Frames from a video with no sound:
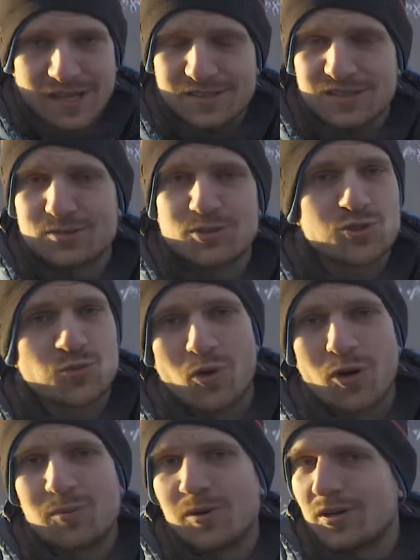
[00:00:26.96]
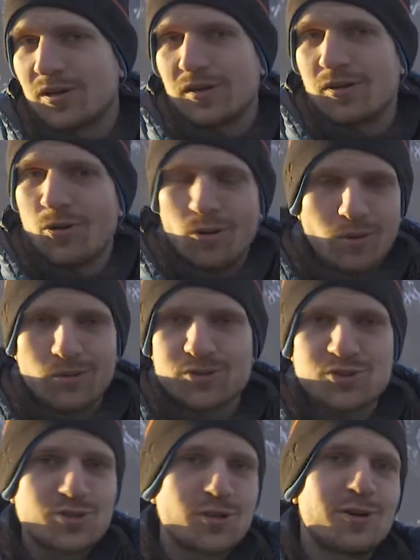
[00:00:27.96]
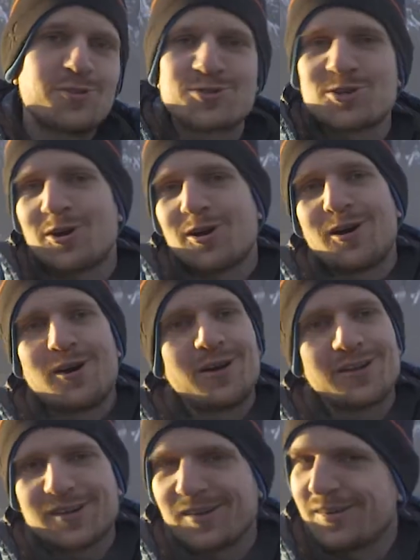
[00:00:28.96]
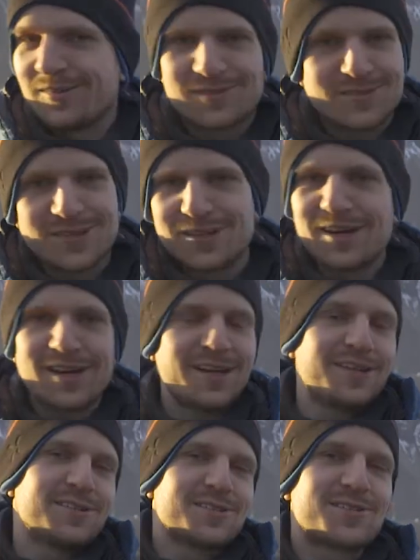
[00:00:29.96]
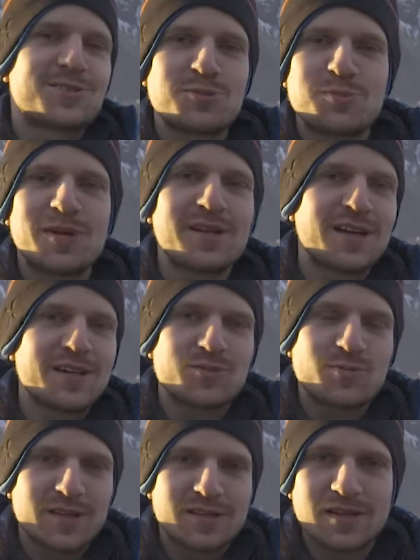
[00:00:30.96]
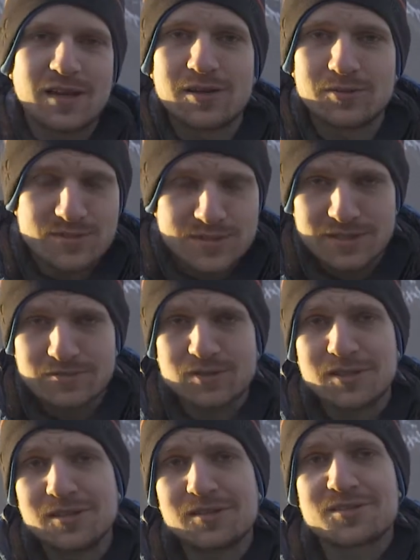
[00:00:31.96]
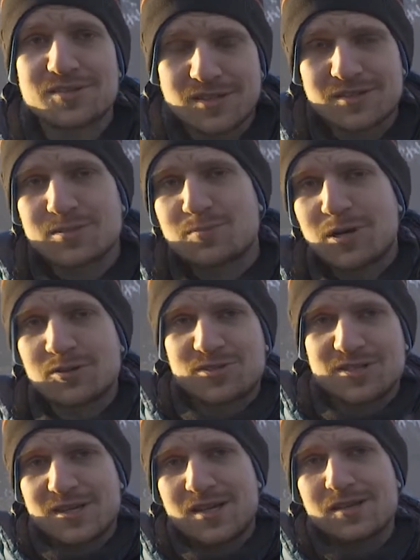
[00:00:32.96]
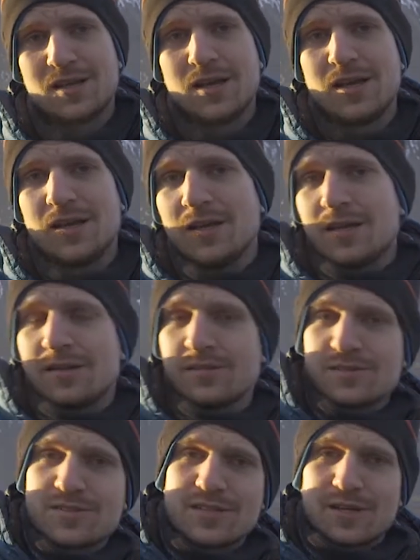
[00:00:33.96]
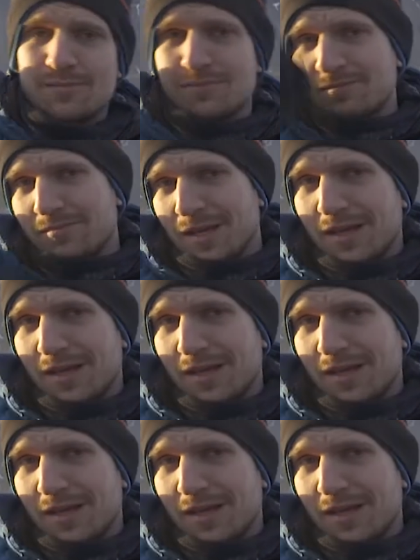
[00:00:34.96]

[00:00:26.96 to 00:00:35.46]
8 degrees warmer, all the snow is gone and the light is super nice right now. It's evening, the sun is about to set. There's some